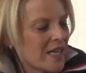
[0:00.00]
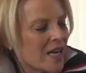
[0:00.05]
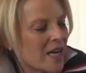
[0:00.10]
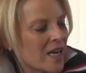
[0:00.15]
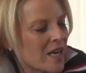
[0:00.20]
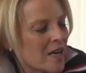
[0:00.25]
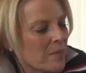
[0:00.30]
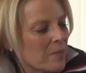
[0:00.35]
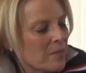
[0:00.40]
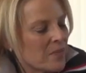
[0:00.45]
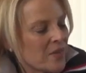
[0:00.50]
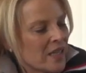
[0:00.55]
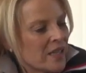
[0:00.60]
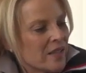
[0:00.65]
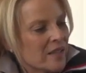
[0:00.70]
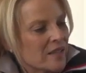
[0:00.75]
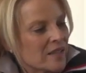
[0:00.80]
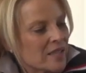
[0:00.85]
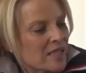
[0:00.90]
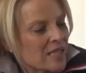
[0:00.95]

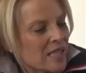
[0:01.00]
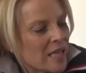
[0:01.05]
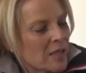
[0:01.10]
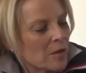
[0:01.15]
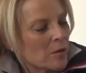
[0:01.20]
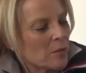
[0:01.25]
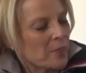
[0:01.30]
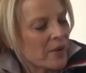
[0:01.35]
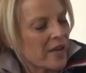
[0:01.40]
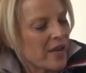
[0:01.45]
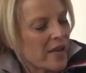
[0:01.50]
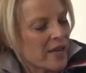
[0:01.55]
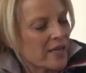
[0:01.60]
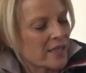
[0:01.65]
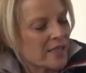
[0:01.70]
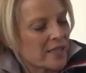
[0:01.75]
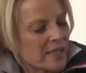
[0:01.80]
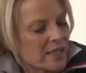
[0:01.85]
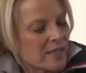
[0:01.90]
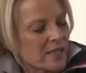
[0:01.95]
The saddle
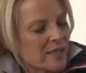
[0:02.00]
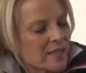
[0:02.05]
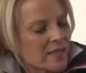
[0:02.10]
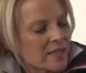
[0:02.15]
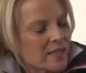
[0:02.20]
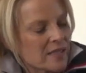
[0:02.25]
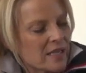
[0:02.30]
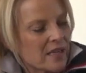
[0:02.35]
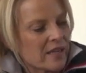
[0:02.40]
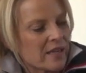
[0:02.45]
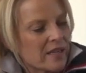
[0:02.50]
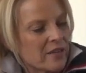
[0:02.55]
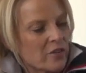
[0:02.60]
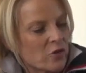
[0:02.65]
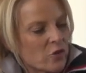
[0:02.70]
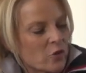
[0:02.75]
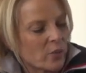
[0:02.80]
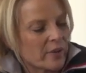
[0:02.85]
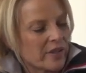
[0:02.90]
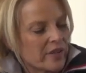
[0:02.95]
pad is
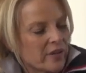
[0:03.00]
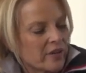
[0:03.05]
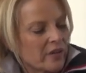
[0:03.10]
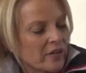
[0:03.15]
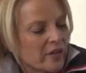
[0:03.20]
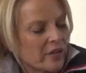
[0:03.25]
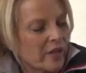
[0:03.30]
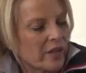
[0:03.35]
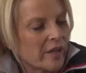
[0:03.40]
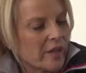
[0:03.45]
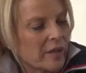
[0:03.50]
designed with